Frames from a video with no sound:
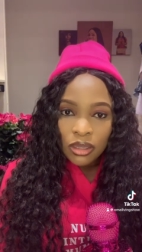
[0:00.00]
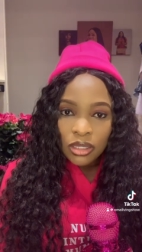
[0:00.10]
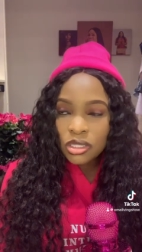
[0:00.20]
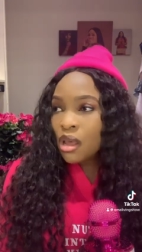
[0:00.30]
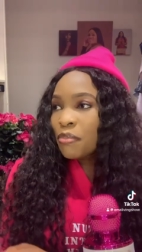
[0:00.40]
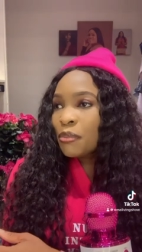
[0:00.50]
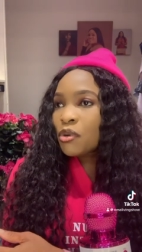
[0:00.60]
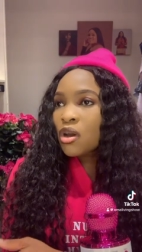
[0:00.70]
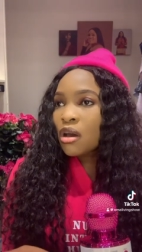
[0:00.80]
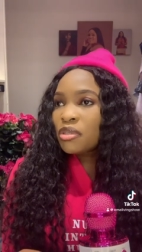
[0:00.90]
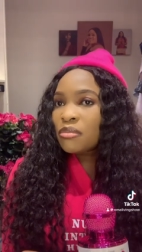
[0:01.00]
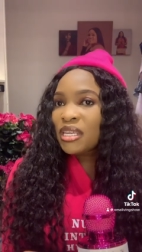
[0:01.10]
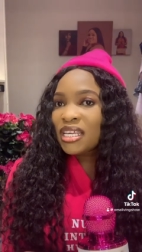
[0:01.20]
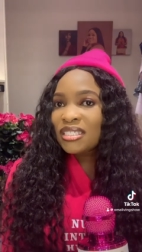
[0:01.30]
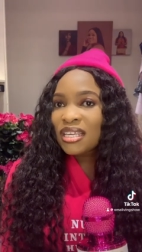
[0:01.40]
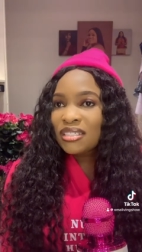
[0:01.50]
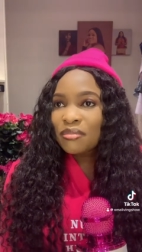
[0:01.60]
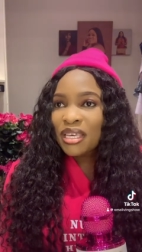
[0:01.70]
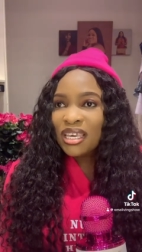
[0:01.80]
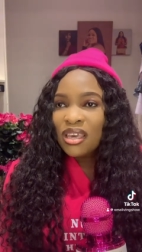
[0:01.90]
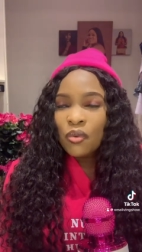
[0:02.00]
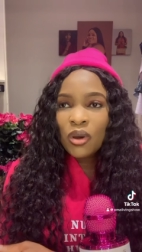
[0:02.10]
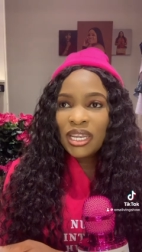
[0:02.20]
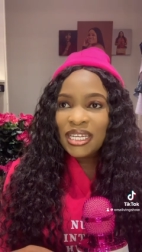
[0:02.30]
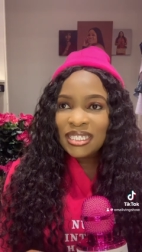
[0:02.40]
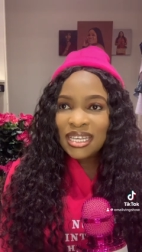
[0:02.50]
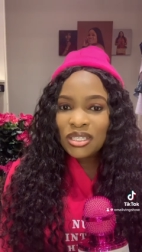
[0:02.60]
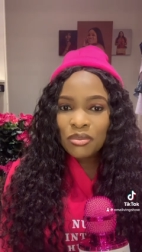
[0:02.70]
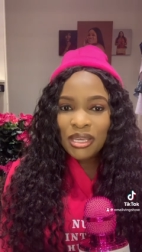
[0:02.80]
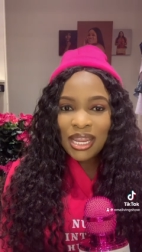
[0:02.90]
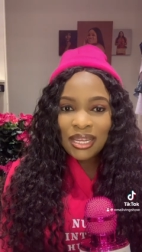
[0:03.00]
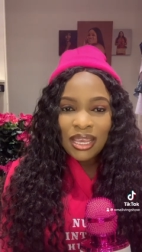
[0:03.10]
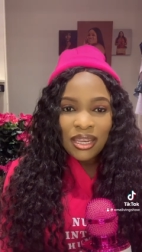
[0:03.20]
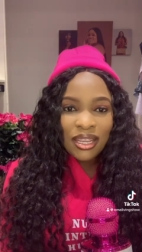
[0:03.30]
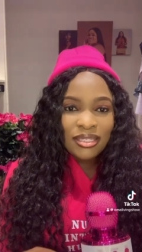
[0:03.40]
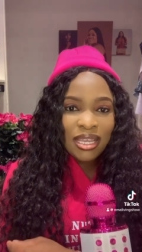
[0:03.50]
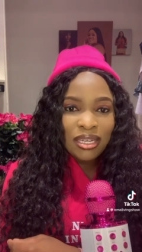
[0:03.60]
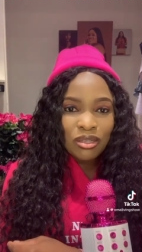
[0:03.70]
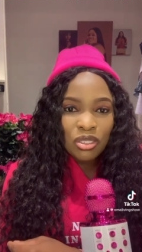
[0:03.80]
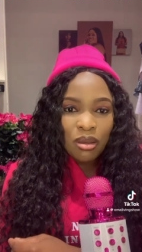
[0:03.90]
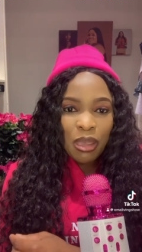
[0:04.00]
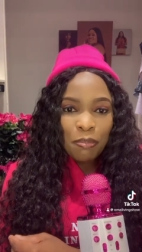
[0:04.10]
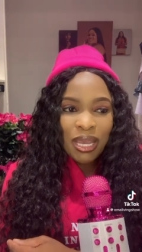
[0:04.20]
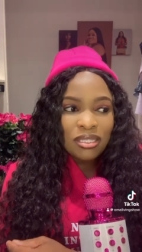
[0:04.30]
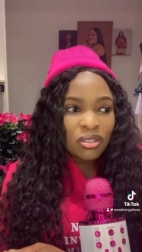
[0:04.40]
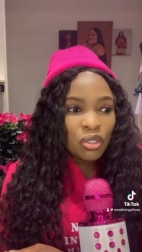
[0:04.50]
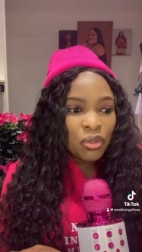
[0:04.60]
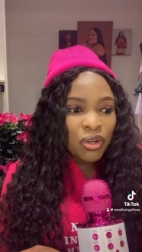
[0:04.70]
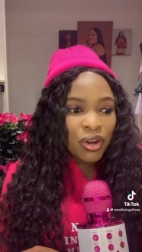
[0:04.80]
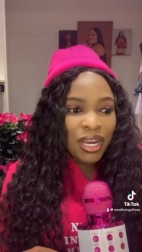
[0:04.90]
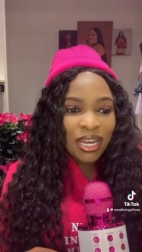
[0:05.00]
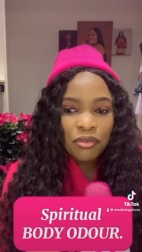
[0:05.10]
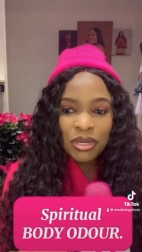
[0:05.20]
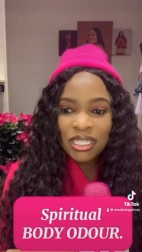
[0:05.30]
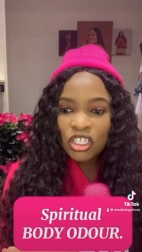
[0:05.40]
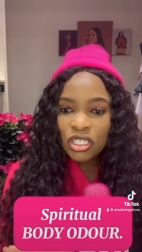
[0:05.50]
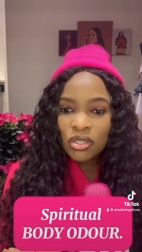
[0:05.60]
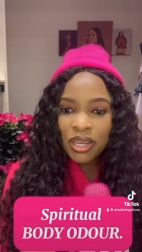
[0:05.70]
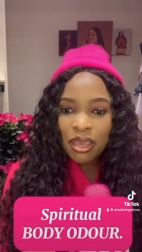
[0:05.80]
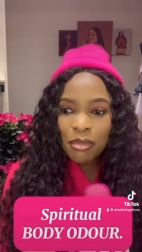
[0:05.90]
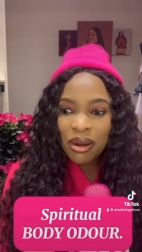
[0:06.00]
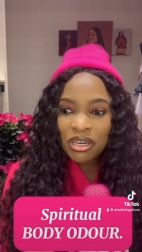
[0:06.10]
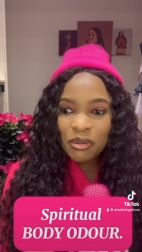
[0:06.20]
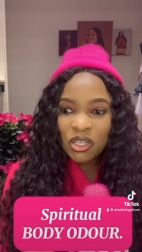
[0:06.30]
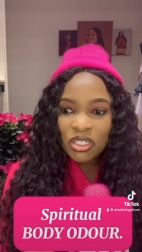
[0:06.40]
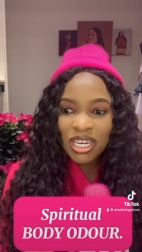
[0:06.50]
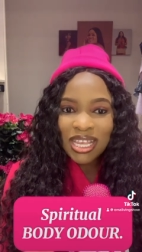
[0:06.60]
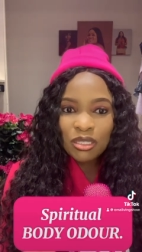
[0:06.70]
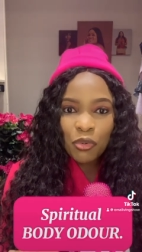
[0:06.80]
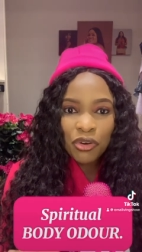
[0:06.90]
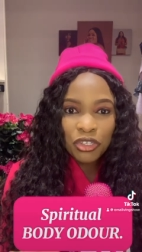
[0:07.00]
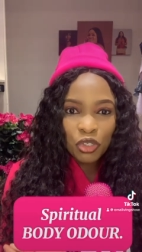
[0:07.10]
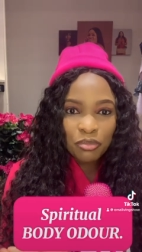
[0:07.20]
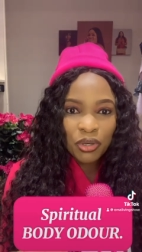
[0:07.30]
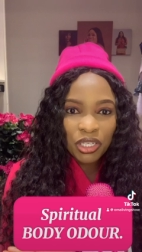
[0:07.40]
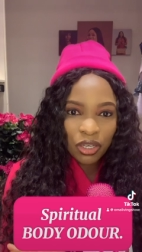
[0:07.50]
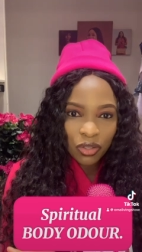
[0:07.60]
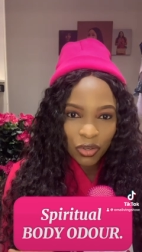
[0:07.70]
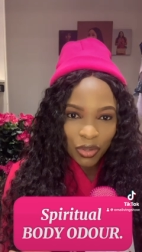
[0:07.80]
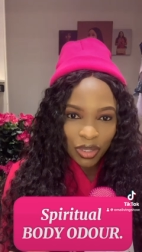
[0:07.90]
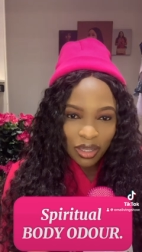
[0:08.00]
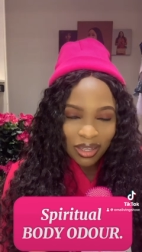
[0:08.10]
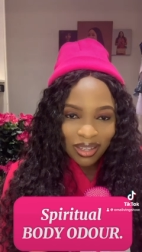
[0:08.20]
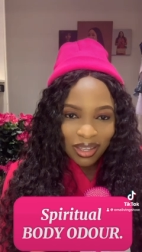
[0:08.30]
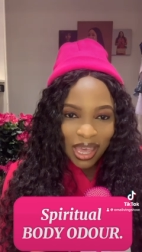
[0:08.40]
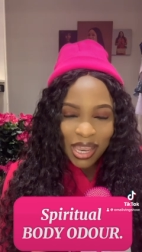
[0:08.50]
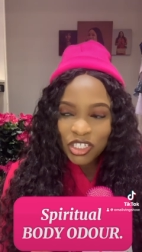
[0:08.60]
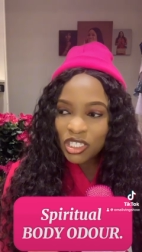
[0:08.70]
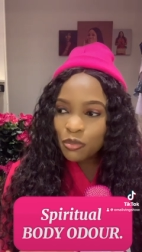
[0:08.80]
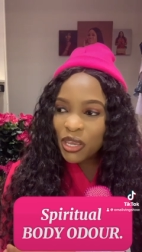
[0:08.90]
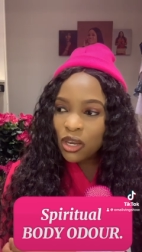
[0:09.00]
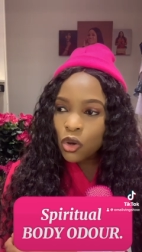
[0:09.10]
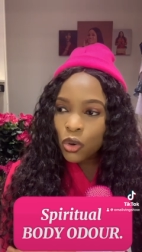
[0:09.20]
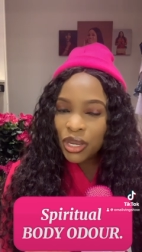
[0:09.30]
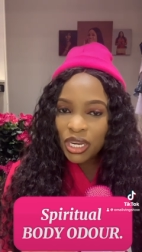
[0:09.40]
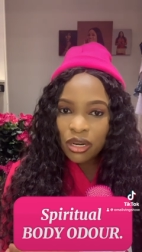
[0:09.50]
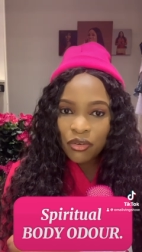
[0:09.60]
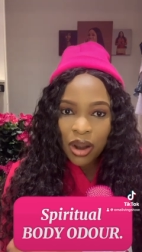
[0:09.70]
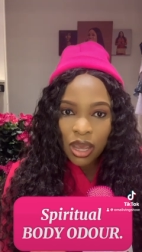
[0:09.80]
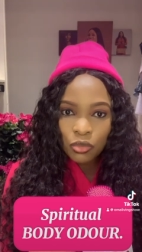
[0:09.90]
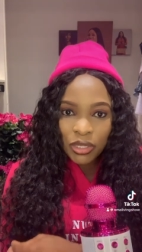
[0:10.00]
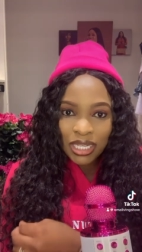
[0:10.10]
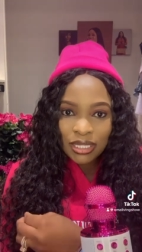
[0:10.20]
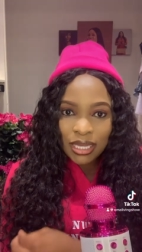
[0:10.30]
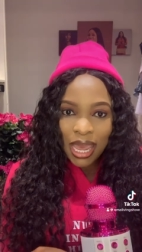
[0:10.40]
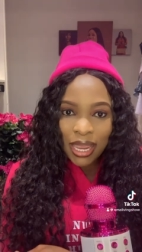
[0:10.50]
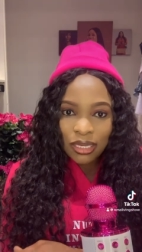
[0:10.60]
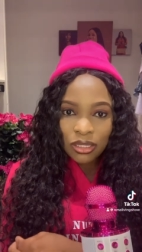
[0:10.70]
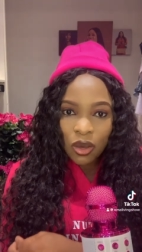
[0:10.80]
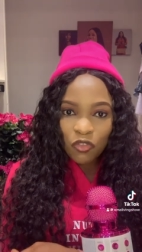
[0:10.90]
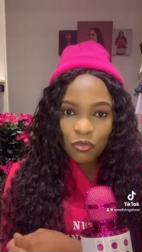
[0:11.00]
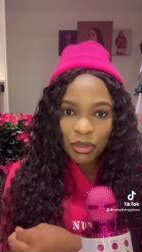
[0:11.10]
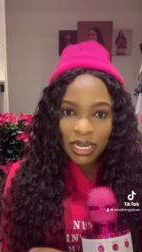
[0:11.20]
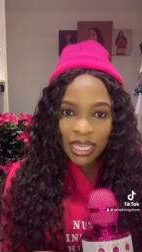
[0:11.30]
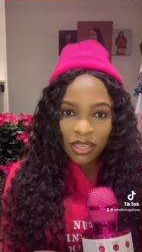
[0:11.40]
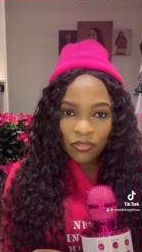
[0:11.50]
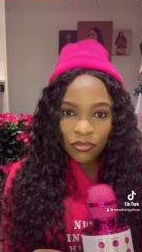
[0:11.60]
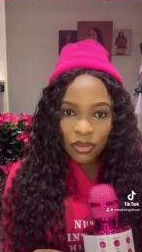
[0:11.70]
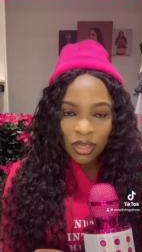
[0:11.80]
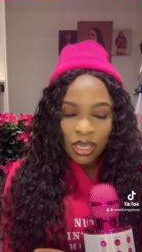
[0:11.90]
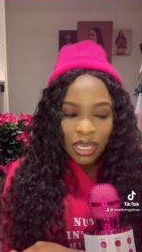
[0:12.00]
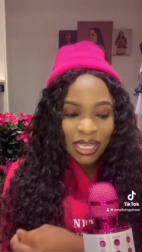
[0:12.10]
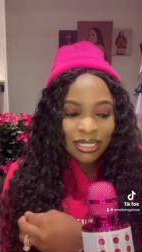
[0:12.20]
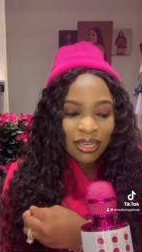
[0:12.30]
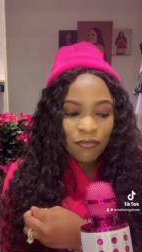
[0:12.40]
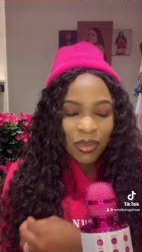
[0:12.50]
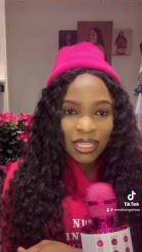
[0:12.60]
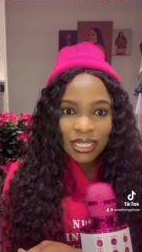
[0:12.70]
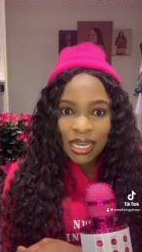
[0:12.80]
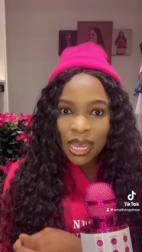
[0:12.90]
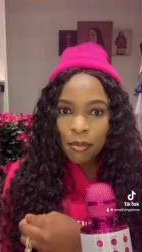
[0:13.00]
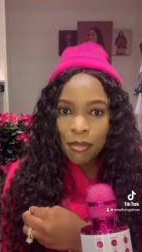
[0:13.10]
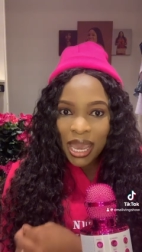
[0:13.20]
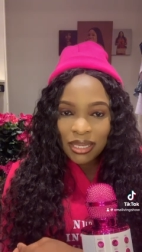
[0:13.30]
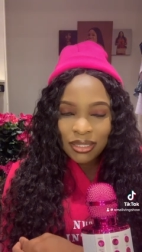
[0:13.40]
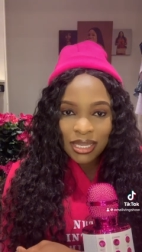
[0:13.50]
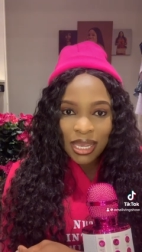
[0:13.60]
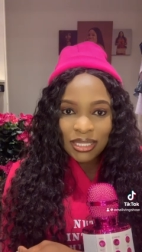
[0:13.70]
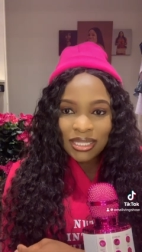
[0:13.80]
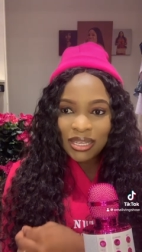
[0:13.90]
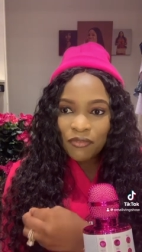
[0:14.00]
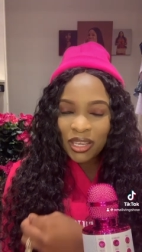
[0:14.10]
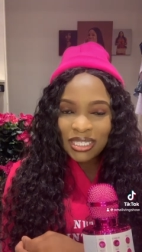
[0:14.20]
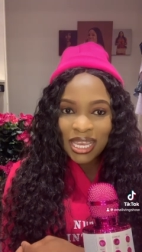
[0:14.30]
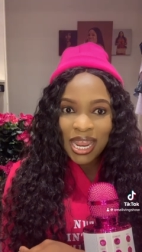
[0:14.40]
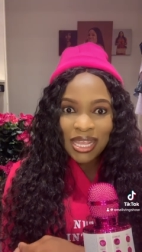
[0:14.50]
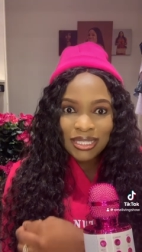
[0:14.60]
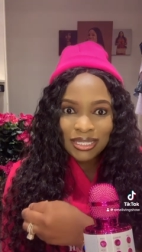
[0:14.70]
some people come to me they say to me one lady said to me that they said the, the pastor told her that the reason she's not yet married because she has spiritual body odor and she's been going around with this kind of belief. It's affected her mindset. It's affected her,